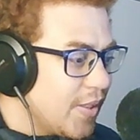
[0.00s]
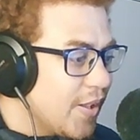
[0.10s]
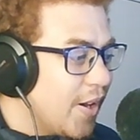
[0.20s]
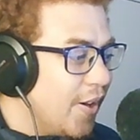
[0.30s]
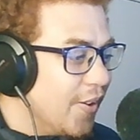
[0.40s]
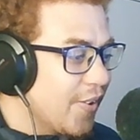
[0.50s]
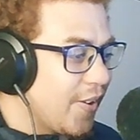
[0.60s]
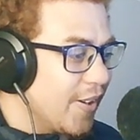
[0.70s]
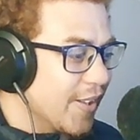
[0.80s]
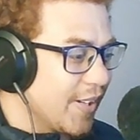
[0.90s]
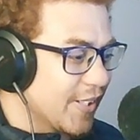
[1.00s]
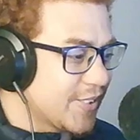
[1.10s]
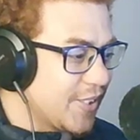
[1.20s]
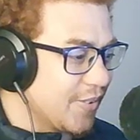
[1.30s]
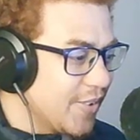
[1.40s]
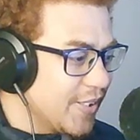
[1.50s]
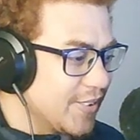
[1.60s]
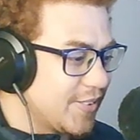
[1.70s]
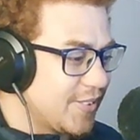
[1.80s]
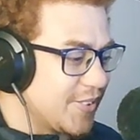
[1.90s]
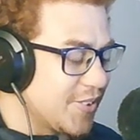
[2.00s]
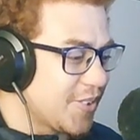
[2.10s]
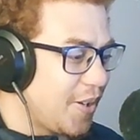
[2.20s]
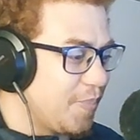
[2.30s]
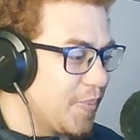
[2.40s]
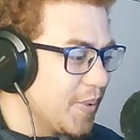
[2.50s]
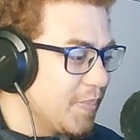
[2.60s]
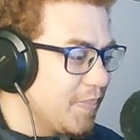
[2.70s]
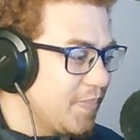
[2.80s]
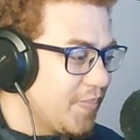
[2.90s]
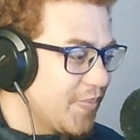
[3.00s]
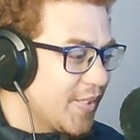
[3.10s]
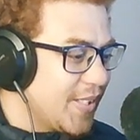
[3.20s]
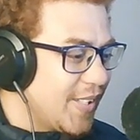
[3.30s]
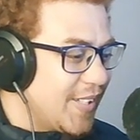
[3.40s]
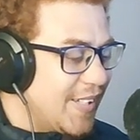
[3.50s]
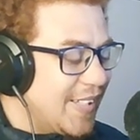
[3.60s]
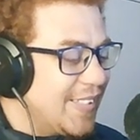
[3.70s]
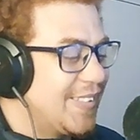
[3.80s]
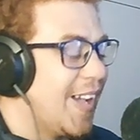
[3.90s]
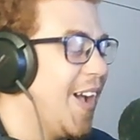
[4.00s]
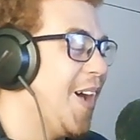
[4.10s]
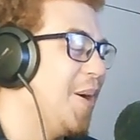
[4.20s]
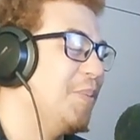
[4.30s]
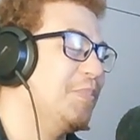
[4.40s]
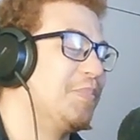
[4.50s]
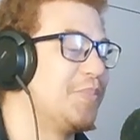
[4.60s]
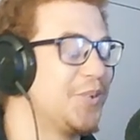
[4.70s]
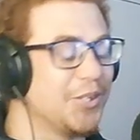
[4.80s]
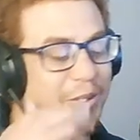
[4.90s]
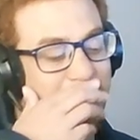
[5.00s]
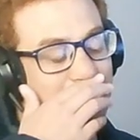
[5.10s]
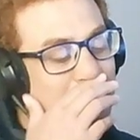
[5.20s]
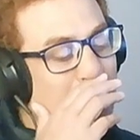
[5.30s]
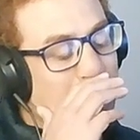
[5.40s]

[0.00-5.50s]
Oh, Connie actually went to stop him. Damn, dude.